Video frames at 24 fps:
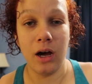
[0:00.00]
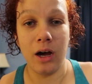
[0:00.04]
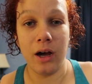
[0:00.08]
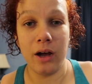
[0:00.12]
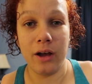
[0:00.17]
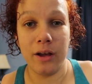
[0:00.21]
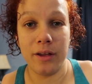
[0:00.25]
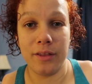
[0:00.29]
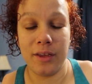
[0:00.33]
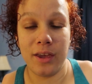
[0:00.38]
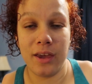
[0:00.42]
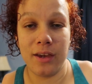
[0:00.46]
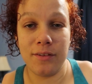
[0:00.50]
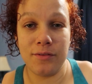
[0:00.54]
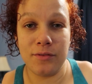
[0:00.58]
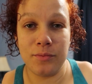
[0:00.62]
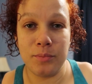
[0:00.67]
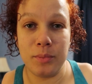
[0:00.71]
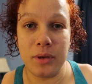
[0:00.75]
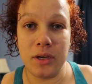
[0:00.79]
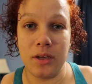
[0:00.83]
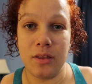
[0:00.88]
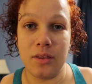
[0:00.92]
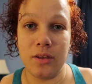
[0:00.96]
They
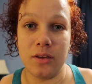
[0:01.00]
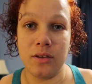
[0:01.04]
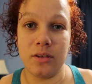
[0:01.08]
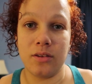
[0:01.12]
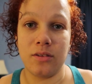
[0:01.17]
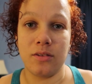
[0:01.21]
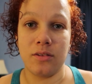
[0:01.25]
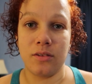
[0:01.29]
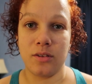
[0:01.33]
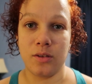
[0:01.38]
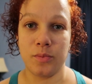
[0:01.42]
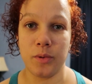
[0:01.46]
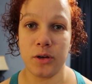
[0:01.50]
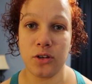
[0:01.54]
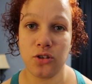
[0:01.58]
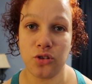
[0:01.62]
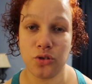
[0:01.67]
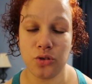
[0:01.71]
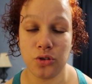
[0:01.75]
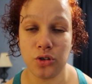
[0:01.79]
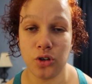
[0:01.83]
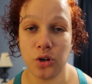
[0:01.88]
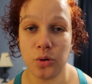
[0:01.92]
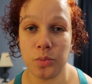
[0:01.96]
gave me this
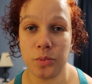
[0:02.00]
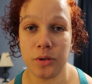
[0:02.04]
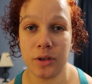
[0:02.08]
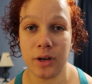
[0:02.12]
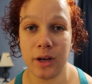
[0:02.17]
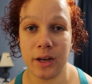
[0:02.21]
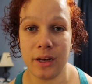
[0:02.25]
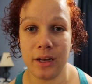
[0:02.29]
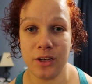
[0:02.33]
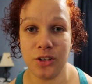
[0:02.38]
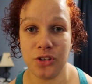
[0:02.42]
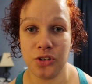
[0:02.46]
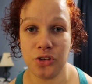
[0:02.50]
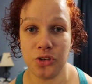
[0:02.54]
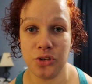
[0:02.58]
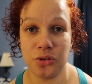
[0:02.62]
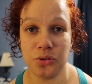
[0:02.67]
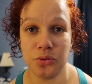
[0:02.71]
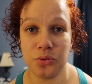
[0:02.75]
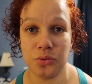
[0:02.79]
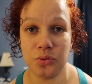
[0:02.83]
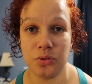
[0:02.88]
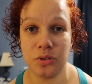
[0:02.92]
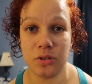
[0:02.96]
special soap that I need to
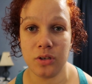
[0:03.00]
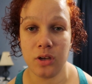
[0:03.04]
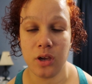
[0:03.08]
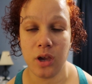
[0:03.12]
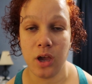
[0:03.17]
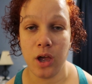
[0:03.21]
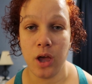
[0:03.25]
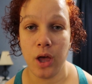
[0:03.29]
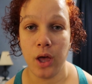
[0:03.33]
use